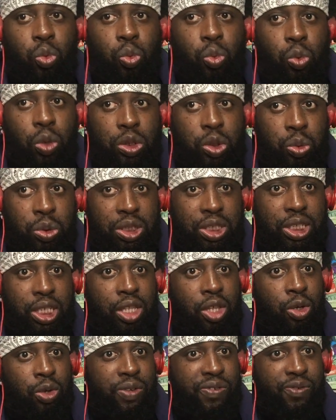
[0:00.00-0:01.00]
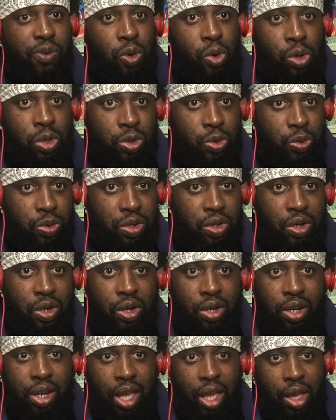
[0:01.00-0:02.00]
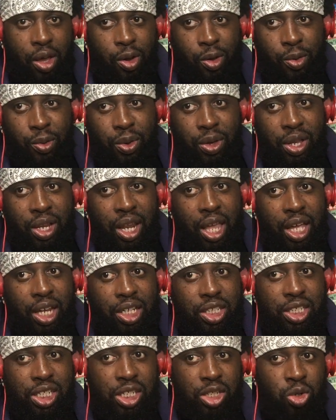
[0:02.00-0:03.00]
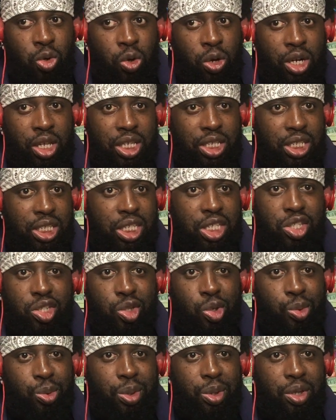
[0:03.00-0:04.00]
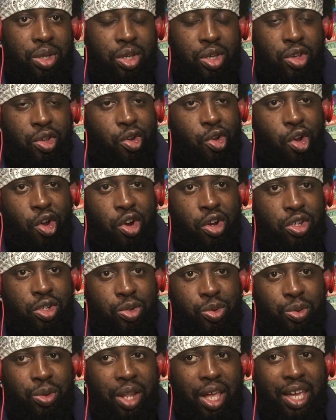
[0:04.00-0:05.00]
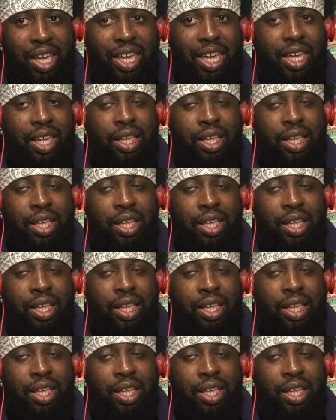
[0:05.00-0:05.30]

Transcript: once we see those forms with her now, and like she's going against these two girls who like,